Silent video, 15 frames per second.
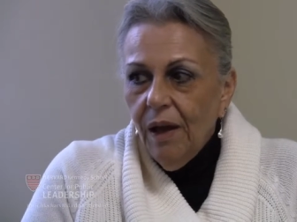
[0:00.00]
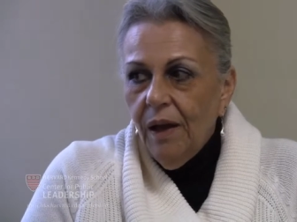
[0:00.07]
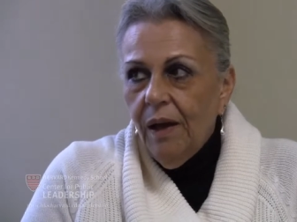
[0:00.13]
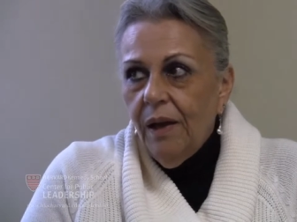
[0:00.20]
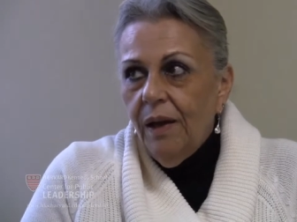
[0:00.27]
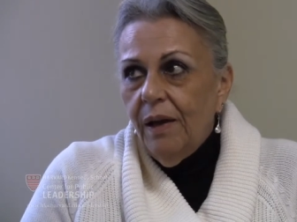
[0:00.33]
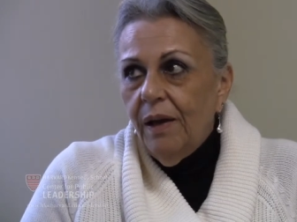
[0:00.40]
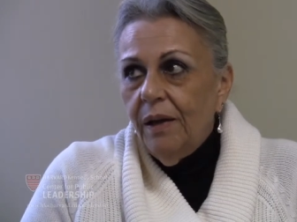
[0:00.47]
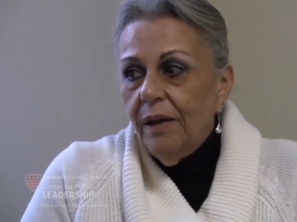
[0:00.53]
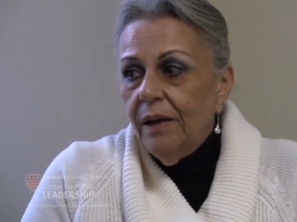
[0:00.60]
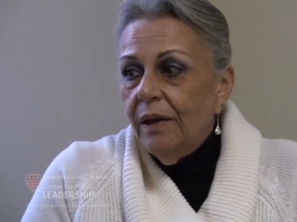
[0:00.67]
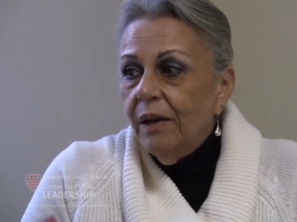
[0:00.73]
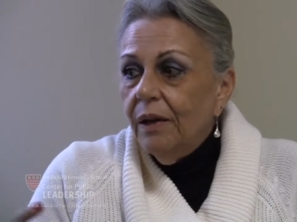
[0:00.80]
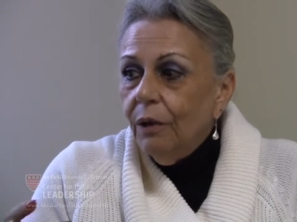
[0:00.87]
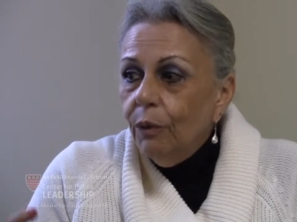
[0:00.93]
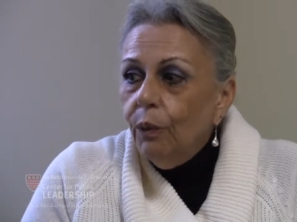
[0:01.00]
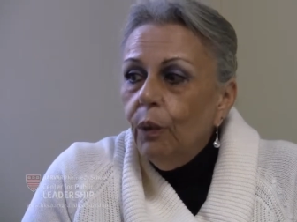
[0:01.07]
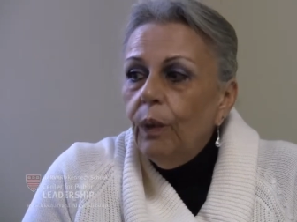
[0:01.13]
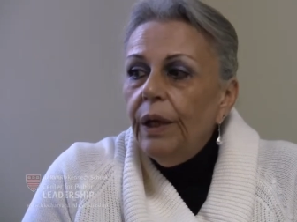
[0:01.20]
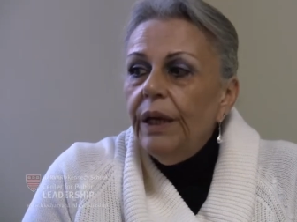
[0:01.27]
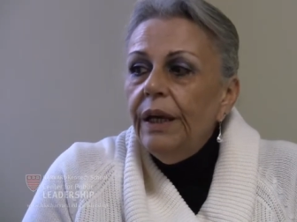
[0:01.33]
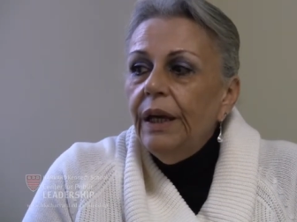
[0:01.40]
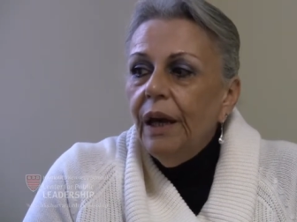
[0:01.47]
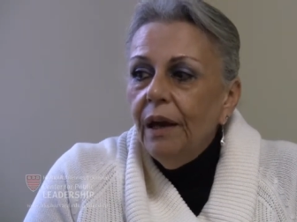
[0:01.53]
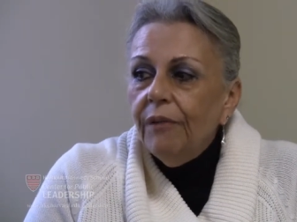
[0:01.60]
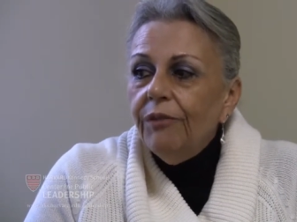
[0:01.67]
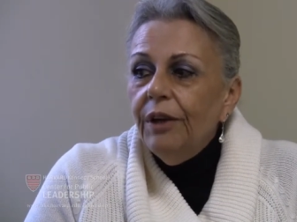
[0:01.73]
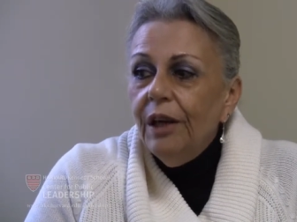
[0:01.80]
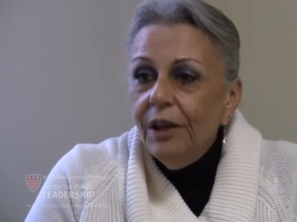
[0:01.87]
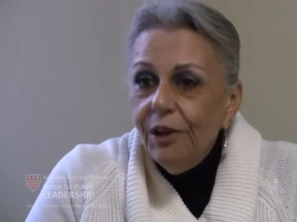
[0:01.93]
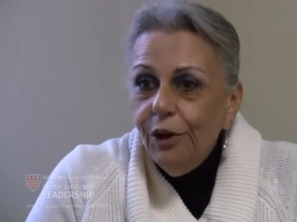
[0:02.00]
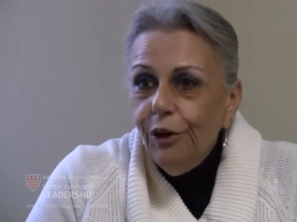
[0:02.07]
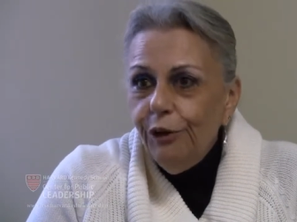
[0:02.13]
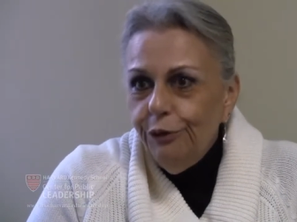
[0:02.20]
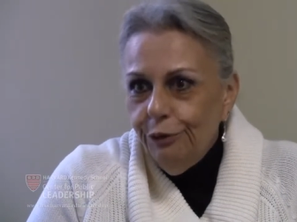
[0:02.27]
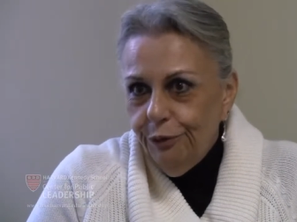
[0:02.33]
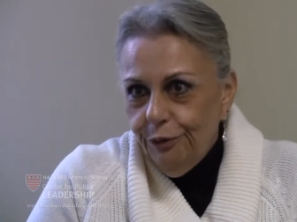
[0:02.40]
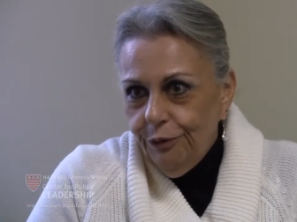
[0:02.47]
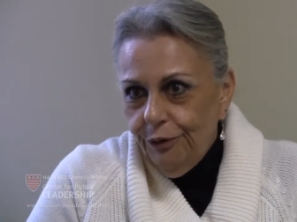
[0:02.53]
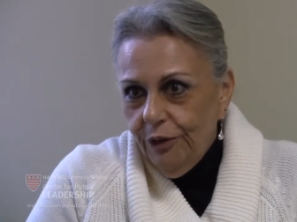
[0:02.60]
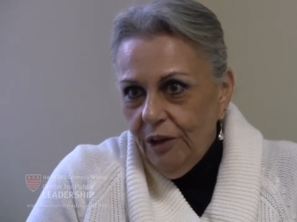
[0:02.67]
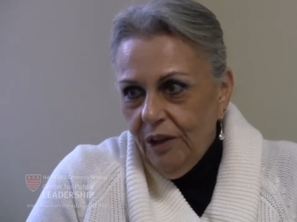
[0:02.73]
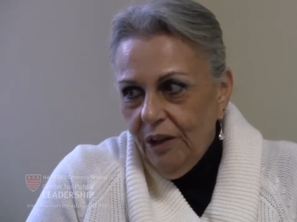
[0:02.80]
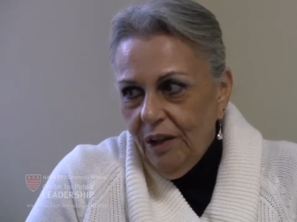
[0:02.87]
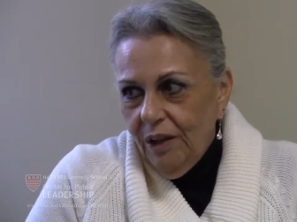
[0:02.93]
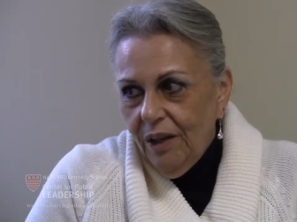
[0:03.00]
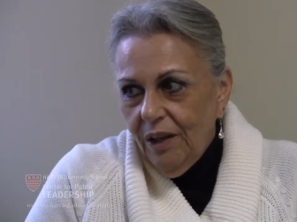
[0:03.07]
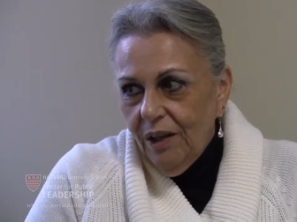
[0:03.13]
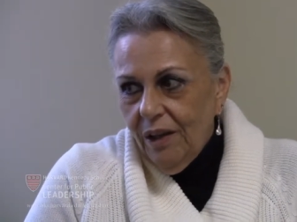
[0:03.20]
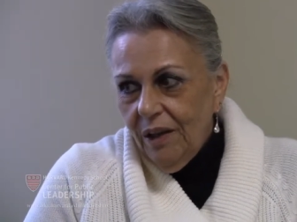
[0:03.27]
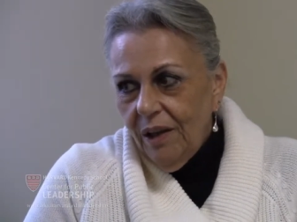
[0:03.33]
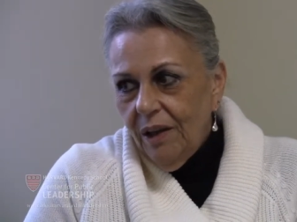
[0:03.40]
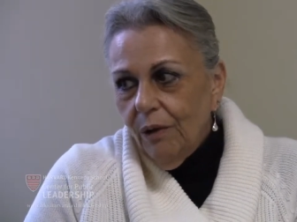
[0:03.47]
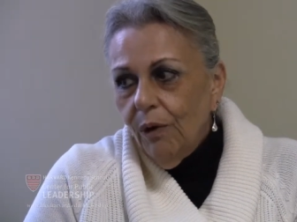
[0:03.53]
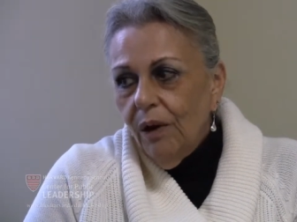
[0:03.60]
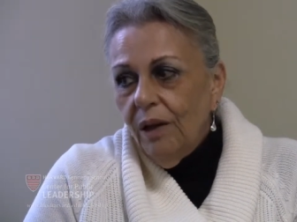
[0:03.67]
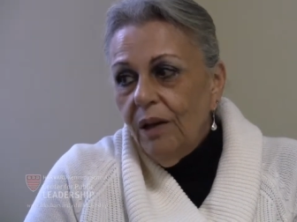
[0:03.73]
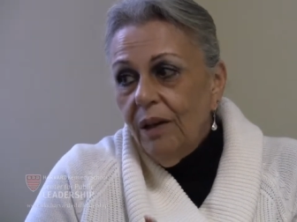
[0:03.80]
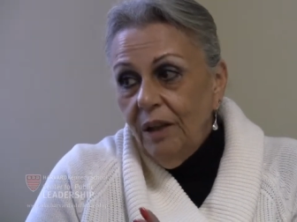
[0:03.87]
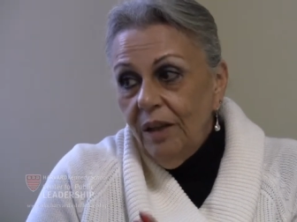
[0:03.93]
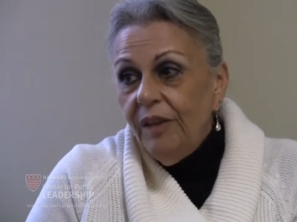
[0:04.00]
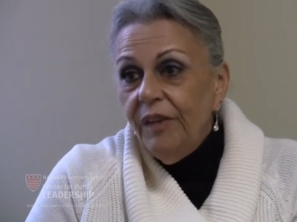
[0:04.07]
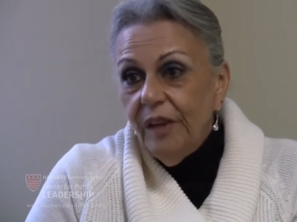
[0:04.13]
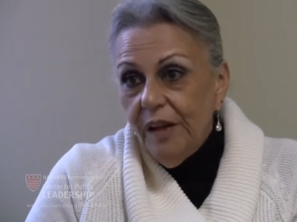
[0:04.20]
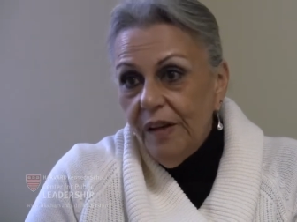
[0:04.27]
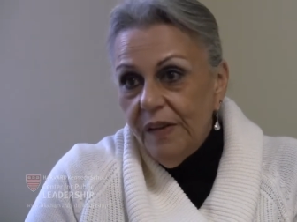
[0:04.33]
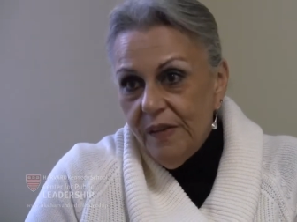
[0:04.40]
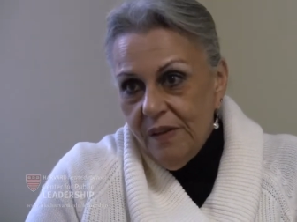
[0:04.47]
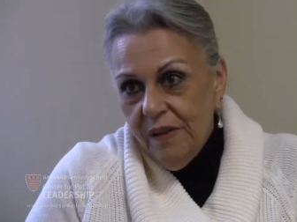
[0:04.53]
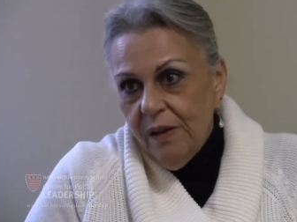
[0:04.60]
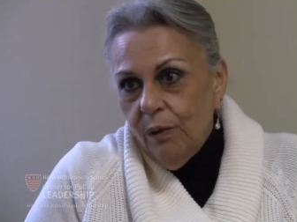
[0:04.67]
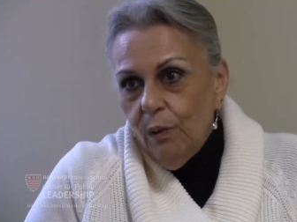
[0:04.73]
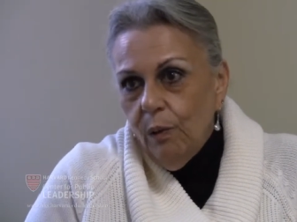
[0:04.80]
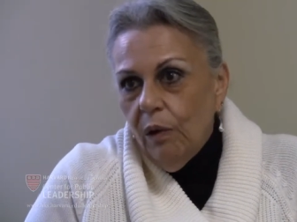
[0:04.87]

and we have enough uh, interesting